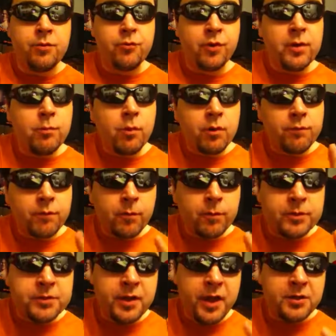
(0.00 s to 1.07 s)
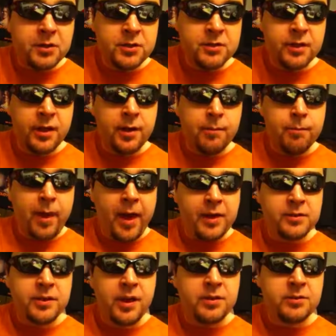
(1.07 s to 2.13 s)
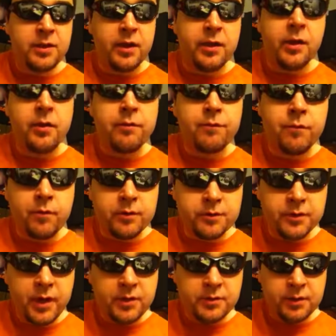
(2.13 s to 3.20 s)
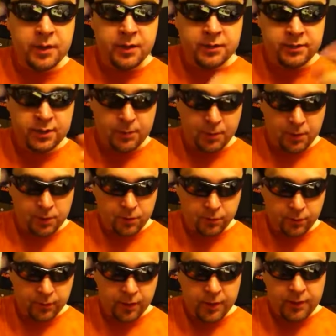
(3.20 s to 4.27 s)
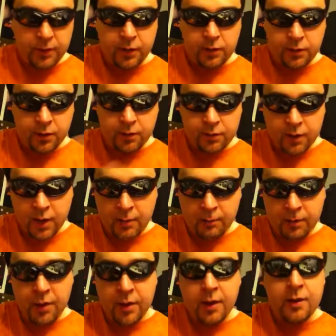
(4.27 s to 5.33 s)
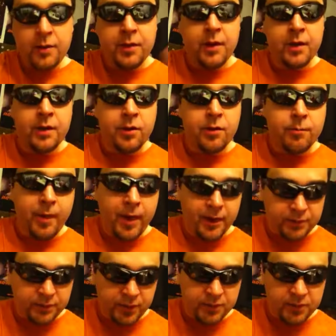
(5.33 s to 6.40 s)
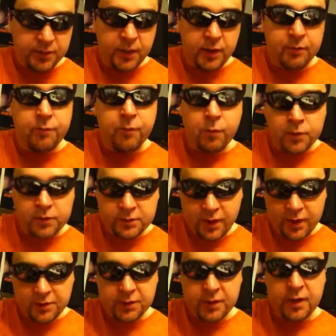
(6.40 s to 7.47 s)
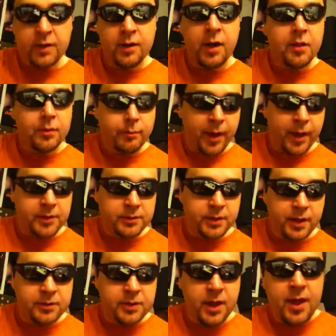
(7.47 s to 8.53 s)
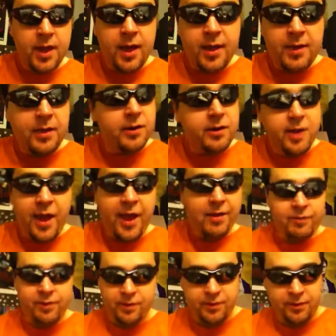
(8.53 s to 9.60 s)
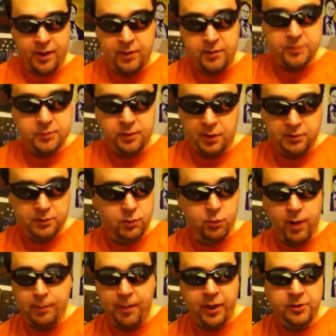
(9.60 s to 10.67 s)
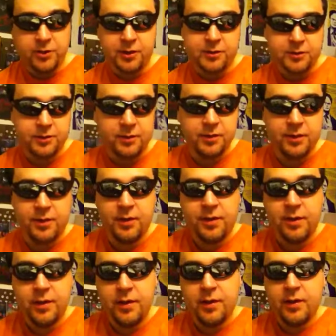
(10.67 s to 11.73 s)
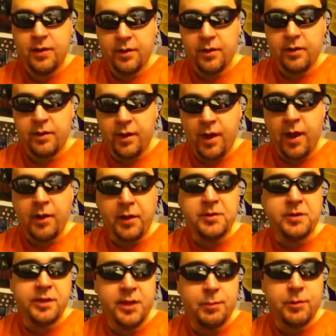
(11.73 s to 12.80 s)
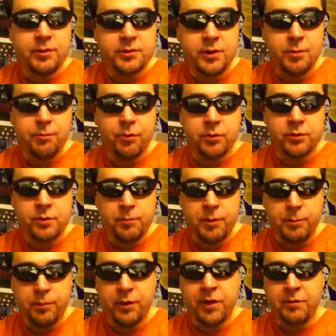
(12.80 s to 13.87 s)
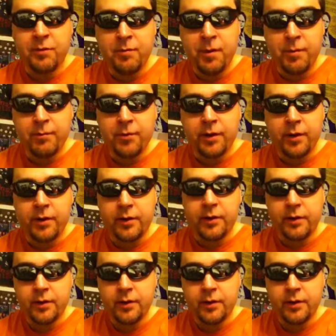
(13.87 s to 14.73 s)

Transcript: three more forward slashes, then a backslash, then another forward slash, then a semicolon, then another comma, and then another backslash, and then a forward slash, and then another backslash. And there you have it. That's that's the web address. Yeah, I like to keep it simple so people can remember it.